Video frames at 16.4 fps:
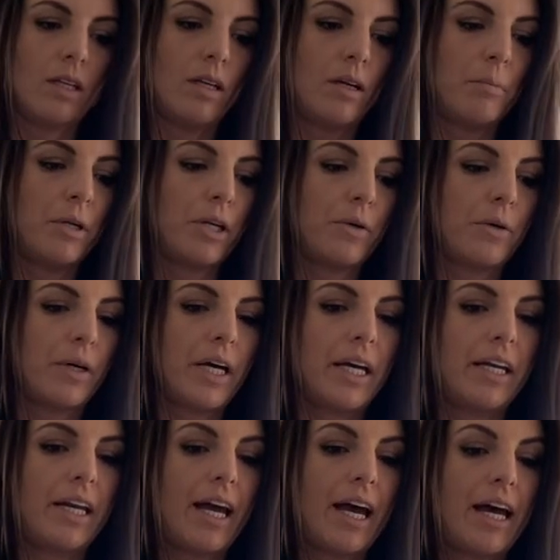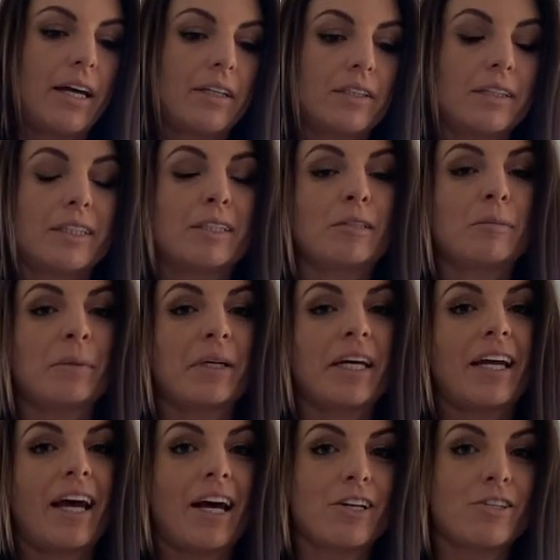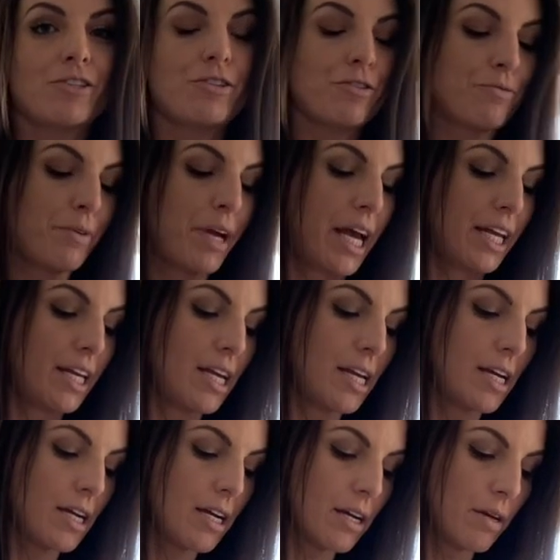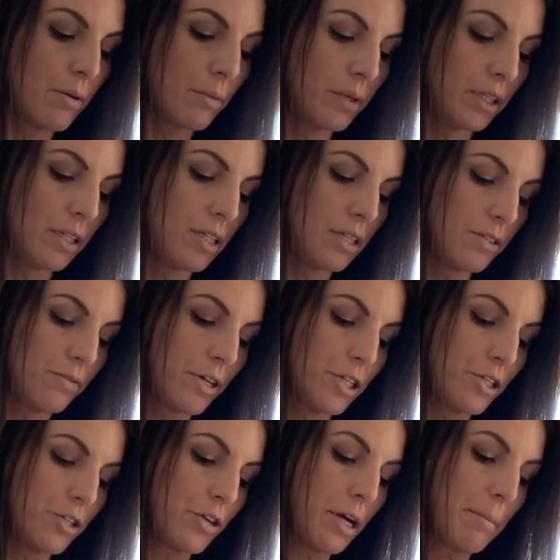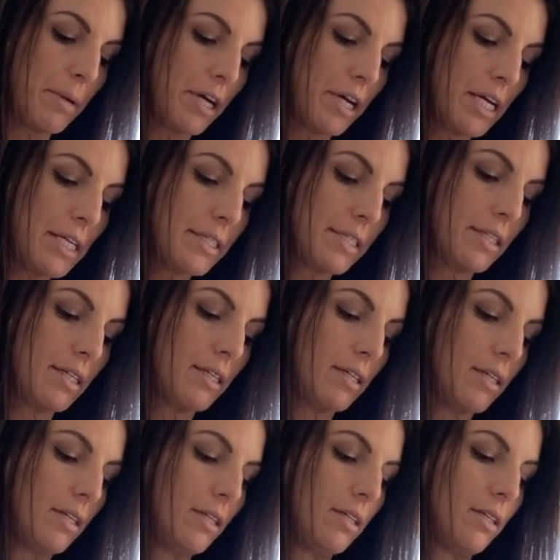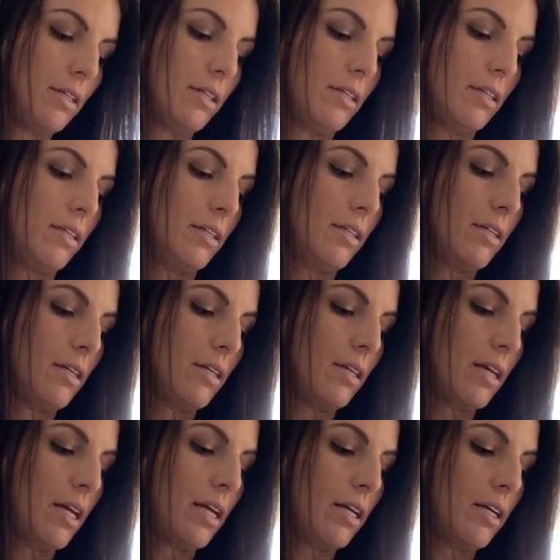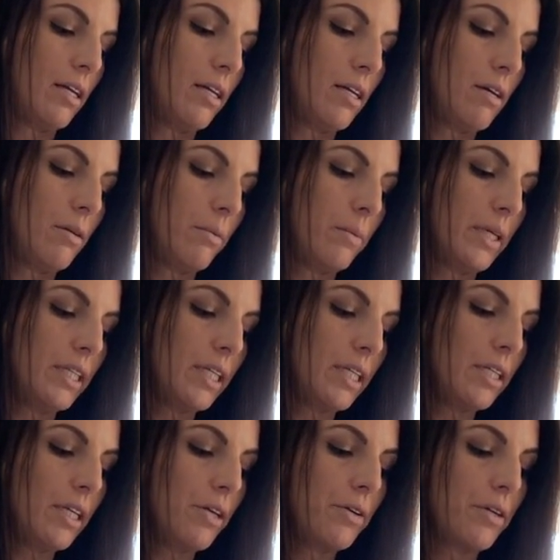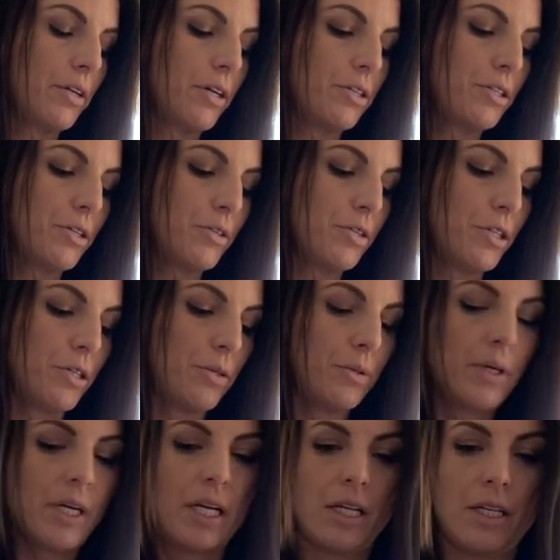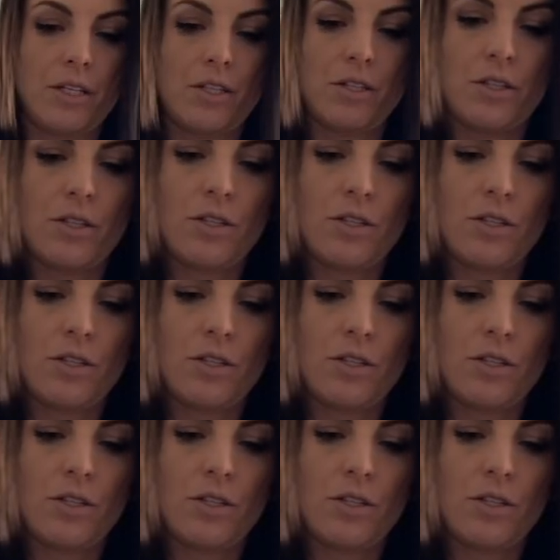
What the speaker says: I'm going to go ahead and add a little bit extra red here with these fresh cranberries. And one thing that you could also do is